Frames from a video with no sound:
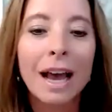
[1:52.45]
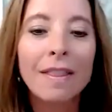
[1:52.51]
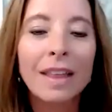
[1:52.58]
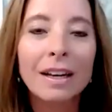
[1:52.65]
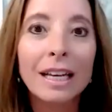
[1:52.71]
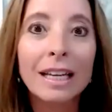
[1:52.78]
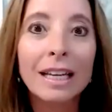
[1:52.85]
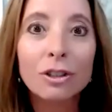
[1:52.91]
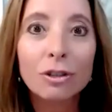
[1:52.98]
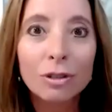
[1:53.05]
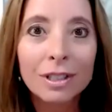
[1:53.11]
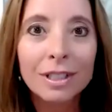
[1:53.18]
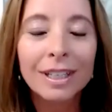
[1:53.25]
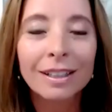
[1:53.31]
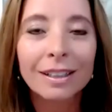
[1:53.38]
And then
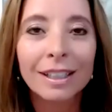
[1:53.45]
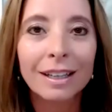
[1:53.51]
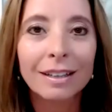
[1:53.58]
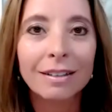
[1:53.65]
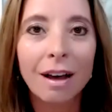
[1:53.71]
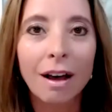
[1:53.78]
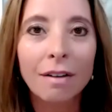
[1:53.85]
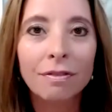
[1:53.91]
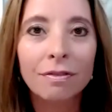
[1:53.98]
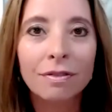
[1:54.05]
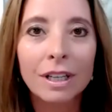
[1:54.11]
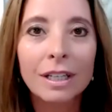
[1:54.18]
interestingly enough,